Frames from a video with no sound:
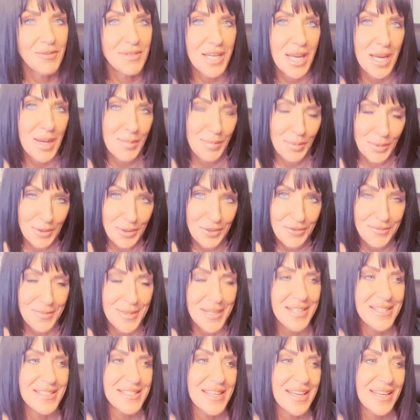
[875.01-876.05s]
FDA approved
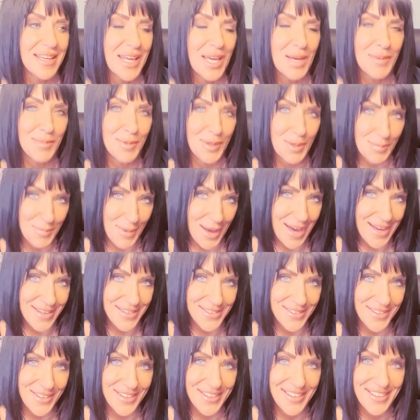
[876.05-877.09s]
because they can't put a
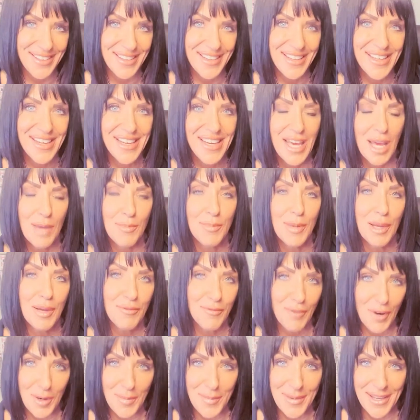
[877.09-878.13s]
patent on it and Big
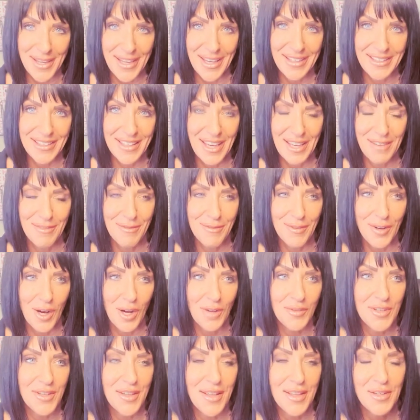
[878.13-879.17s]
Pharma can't get
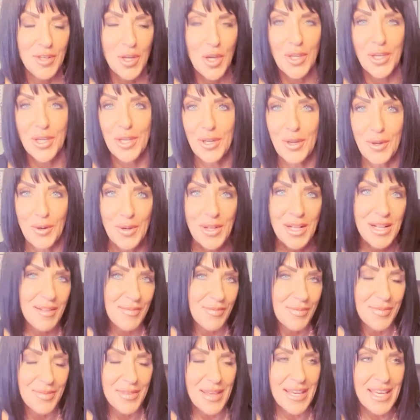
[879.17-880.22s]
involved and then, you know,
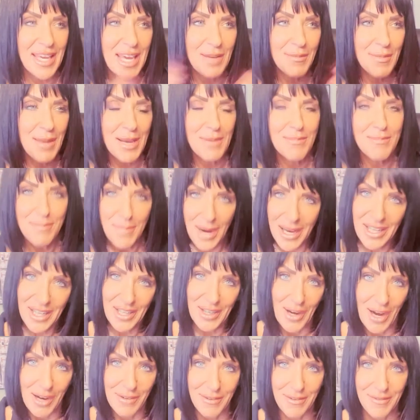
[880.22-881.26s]
they can't make money
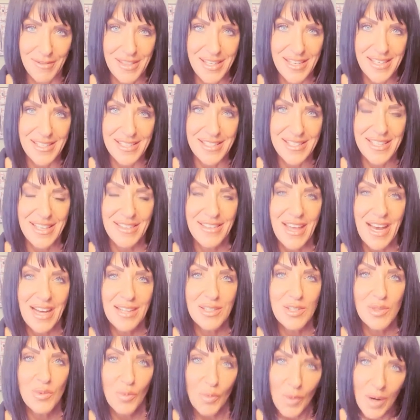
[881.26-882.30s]
off of this. And
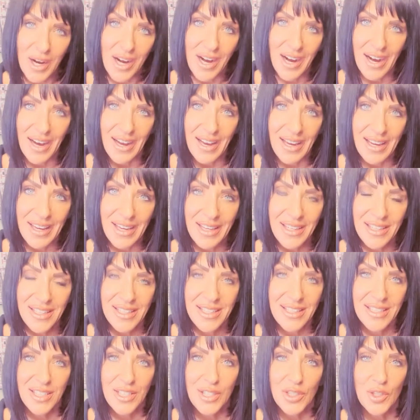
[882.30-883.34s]
that's why
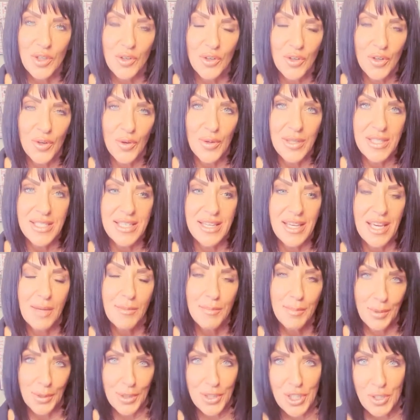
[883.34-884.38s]
you're going to get
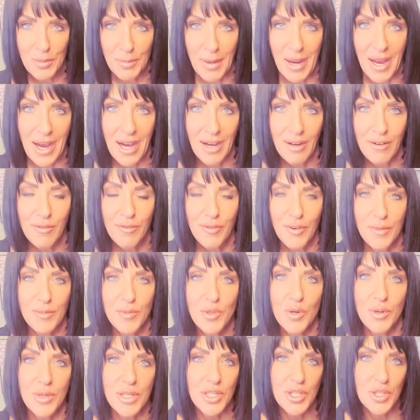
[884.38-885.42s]
pushback from
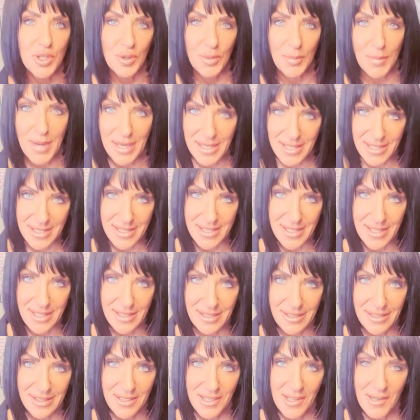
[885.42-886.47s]
traditional
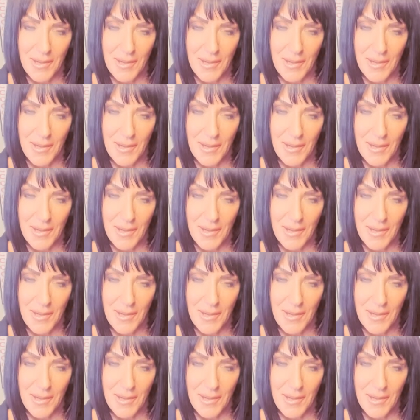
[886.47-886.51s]
medicine.